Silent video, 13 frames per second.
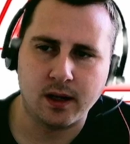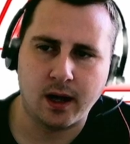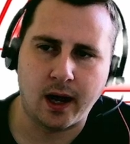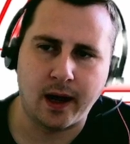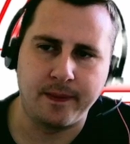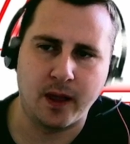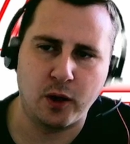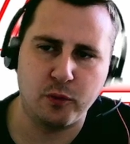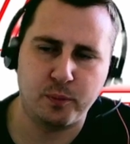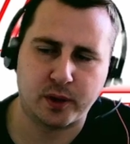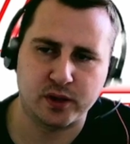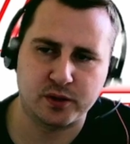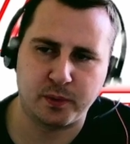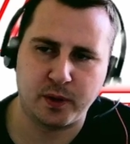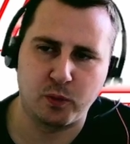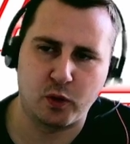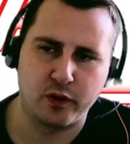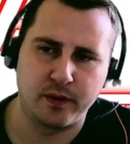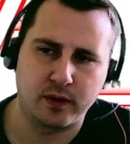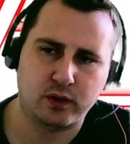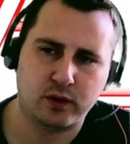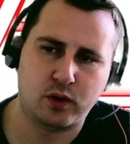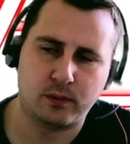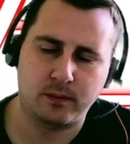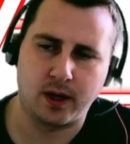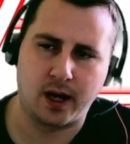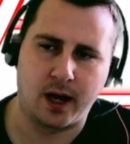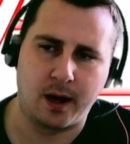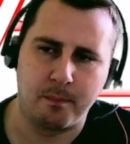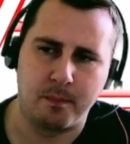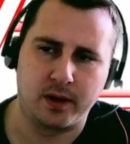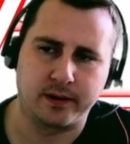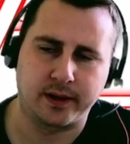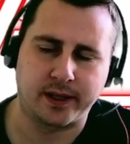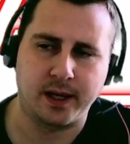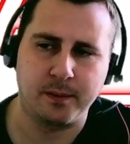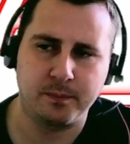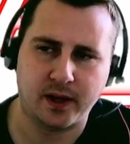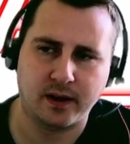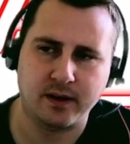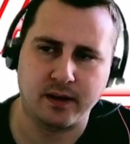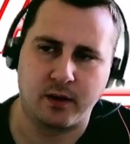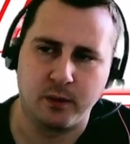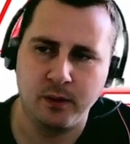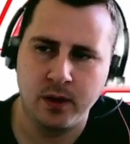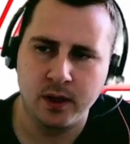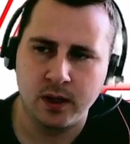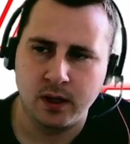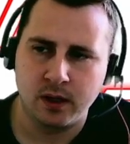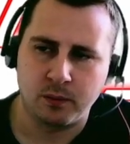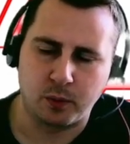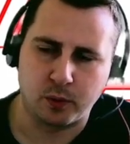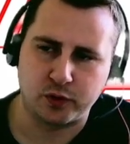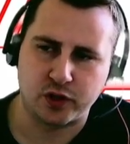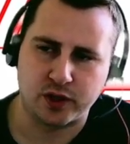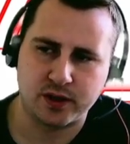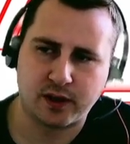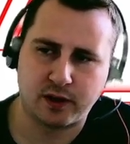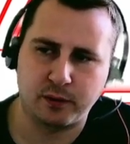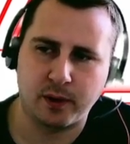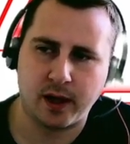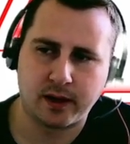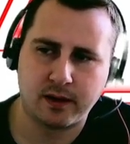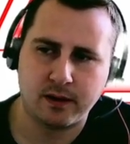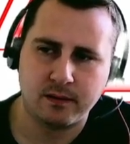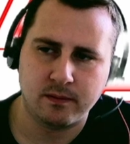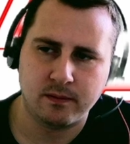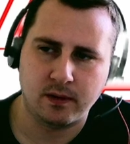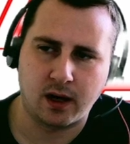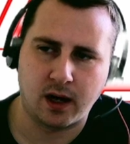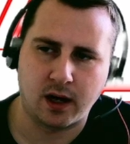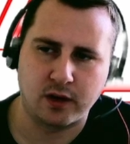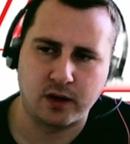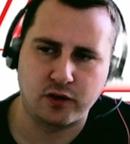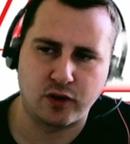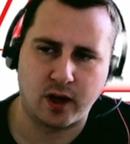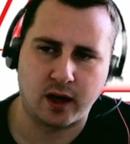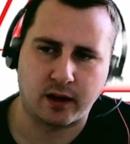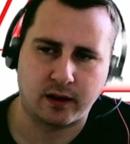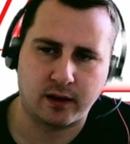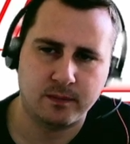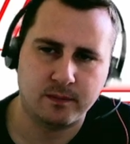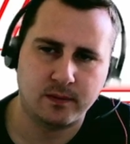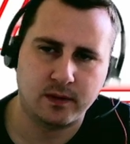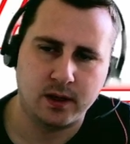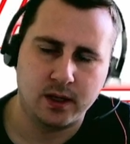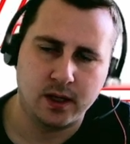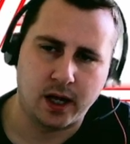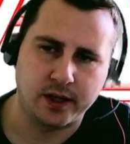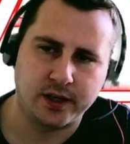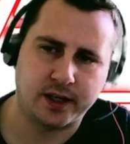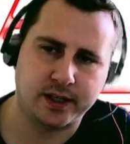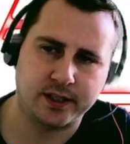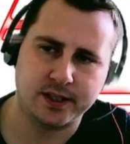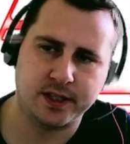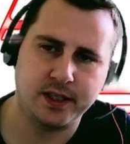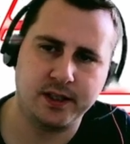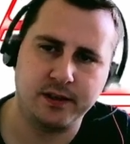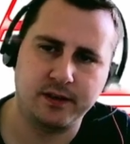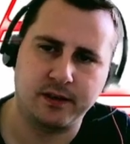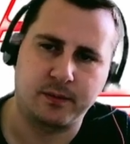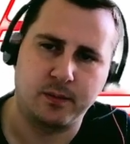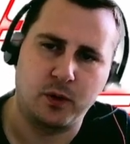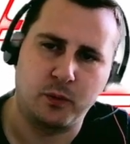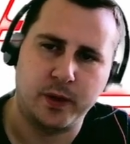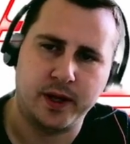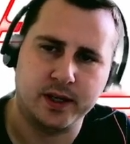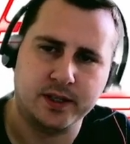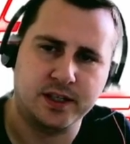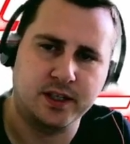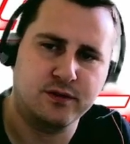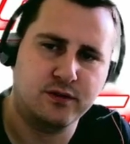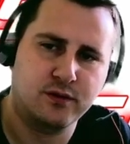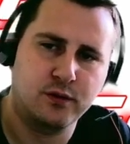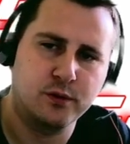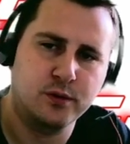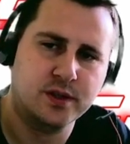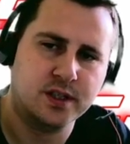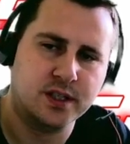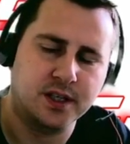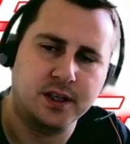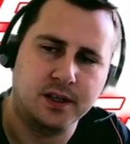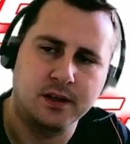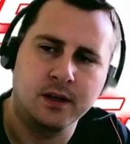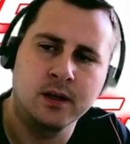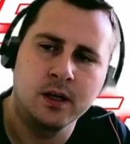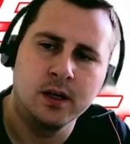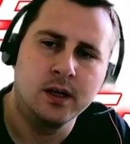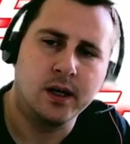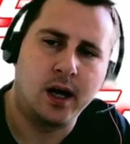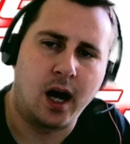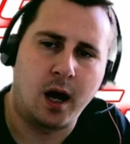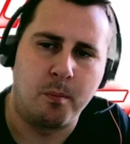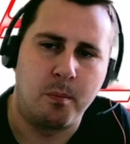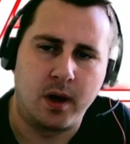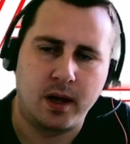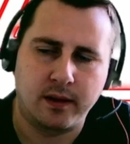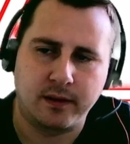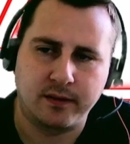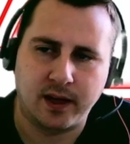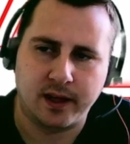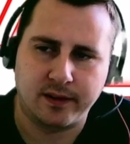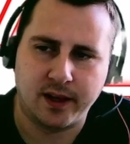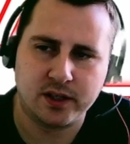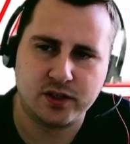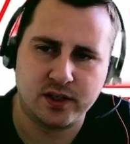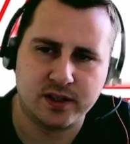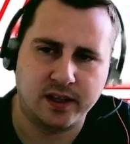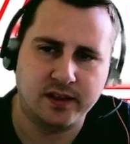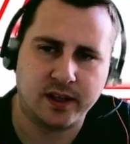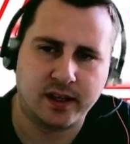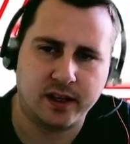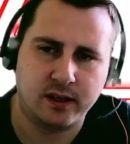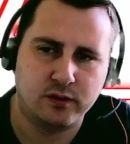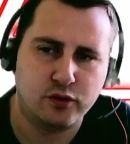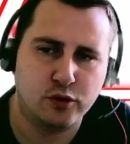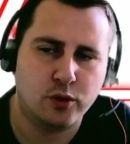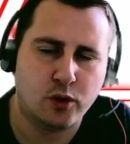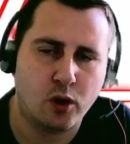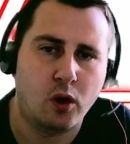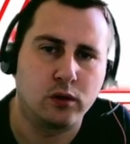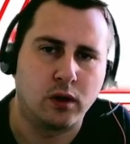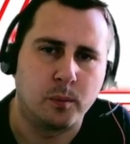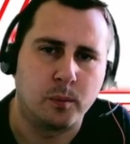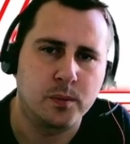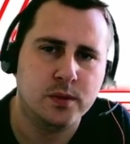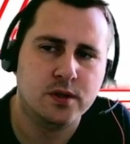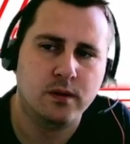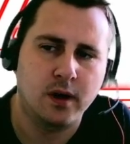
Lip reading: And now because we want the game title, we'll just click and drag, and you can see here where it says 2C, that's just indicating two columns.